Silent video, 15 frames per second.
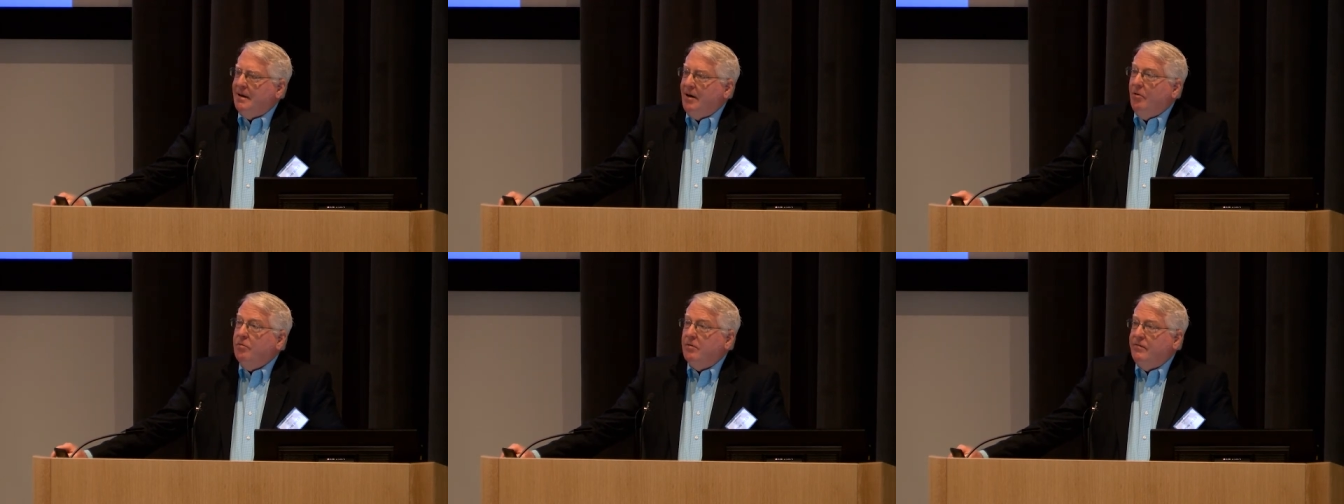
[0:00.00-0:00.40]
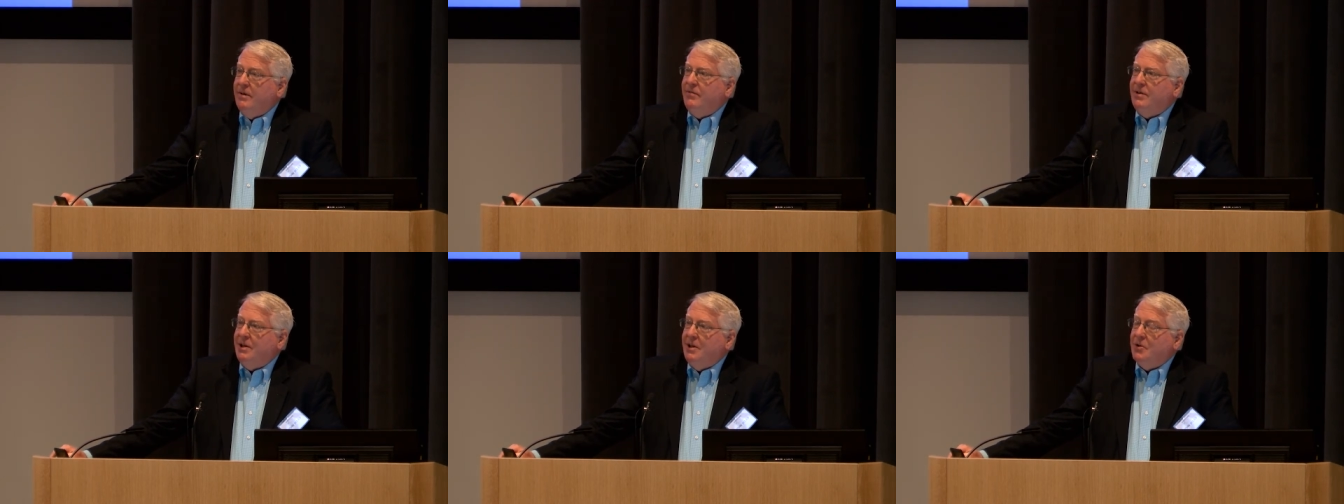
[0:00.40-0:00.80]
over
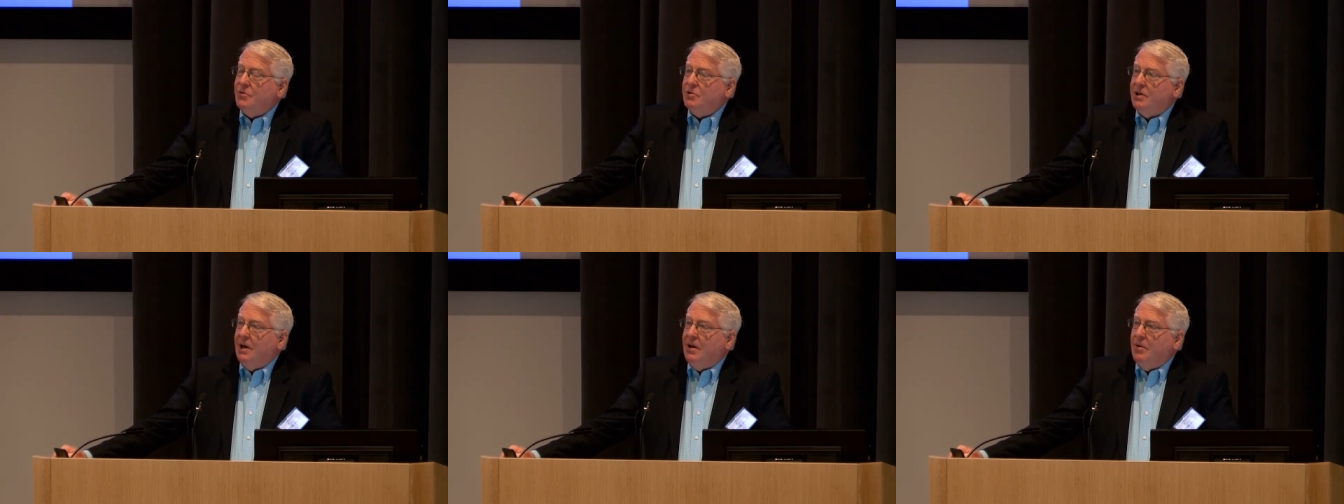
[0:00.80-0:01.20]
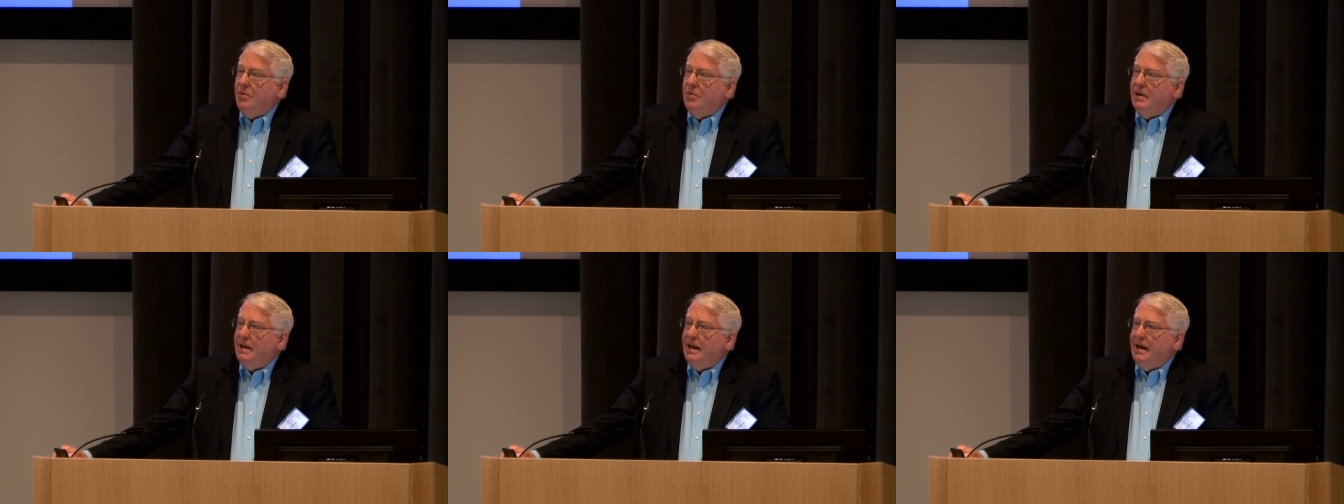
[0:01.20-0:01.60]
50 years ago
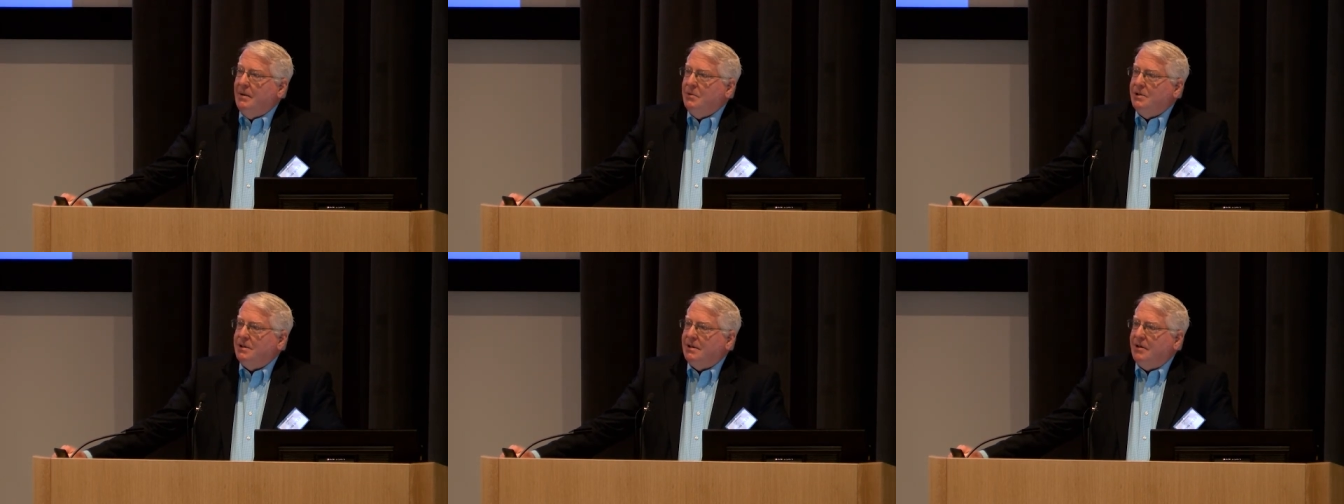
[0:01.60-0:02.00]
when I was